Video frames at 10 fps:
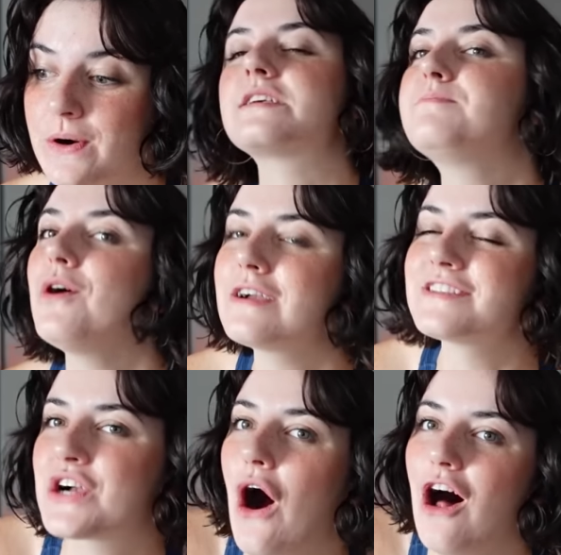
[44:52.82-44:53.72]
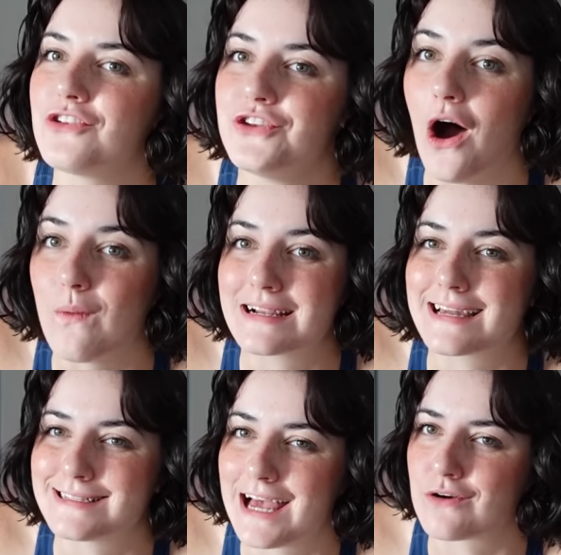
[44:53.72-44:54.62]
This book is called No One
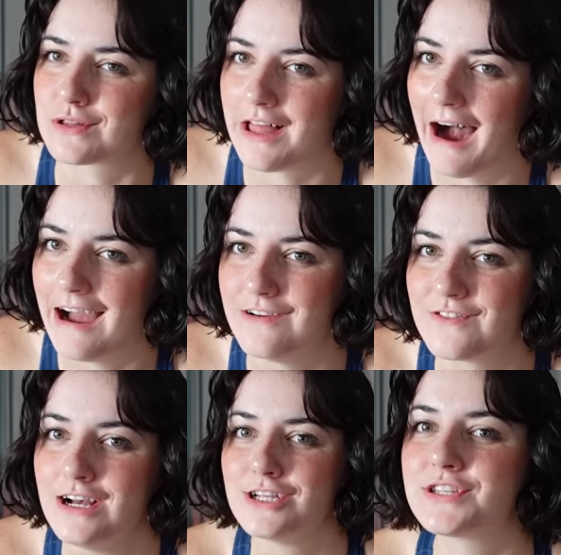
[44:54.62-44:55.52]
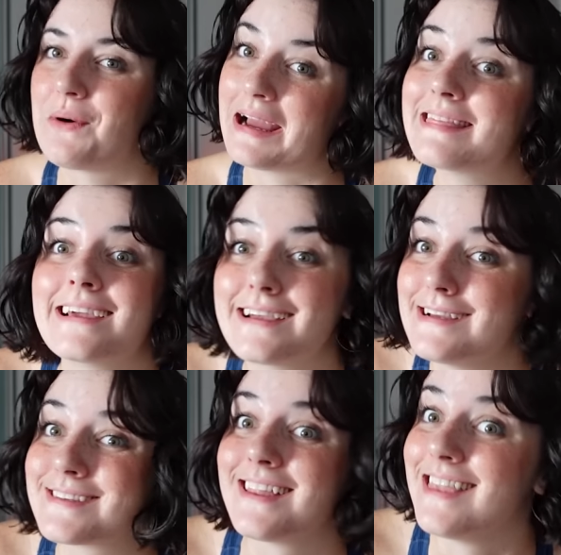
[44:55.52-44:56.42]
Gets Out Alive, so I think
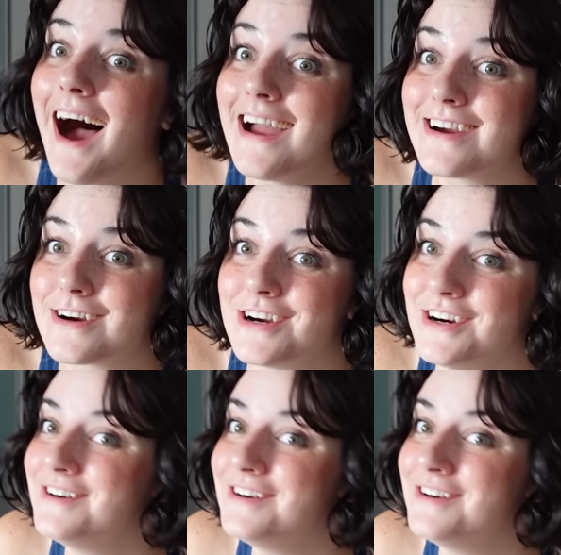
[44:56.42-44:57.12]
he's a liar.